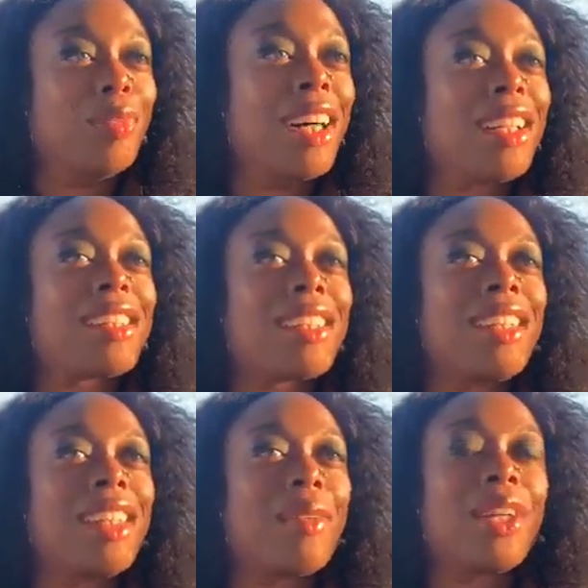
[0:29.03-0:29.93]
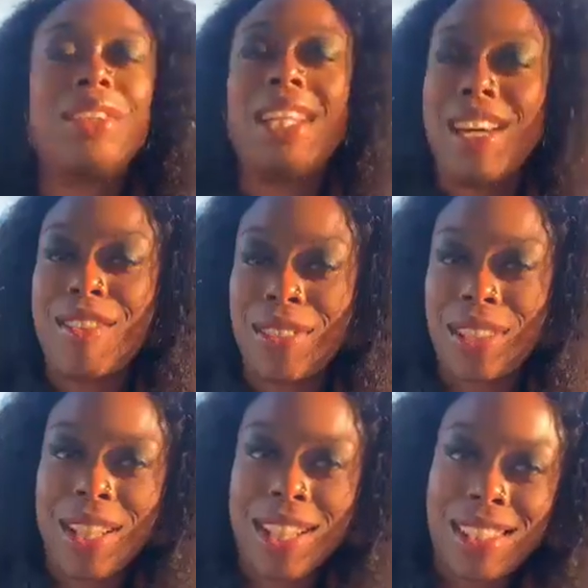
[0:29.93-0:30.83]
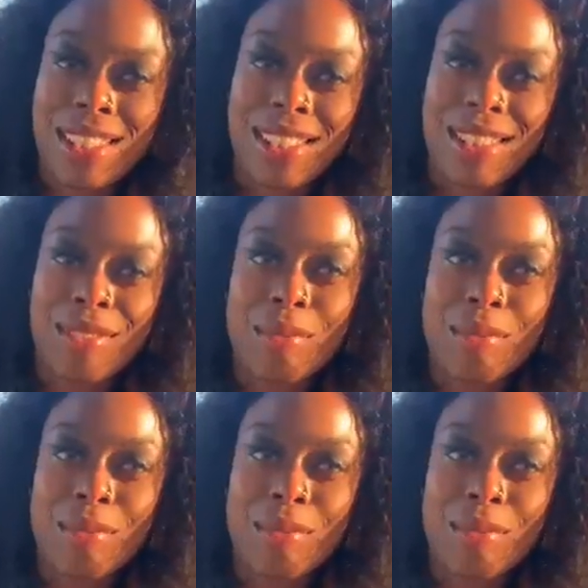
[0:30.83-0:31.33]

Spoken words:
Honestly, that we only have regrets